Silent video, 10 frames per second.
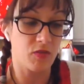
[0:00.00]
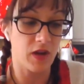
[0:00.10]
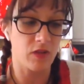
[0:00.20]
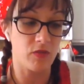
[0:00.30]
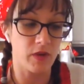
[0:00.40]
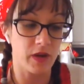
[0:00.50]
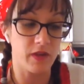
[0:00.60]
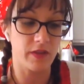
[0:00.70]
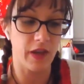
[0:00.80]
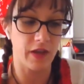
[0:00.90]
got a
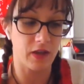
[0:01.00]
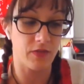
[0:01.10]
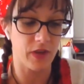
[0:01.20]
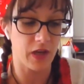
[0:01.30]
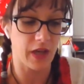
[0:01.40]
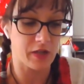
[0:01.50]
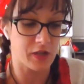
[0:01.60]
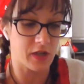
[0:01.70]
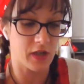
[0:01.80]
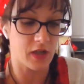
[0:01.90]
real negative
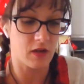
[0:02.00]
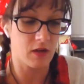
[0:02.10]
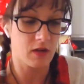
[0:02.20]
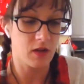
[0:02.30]
connection here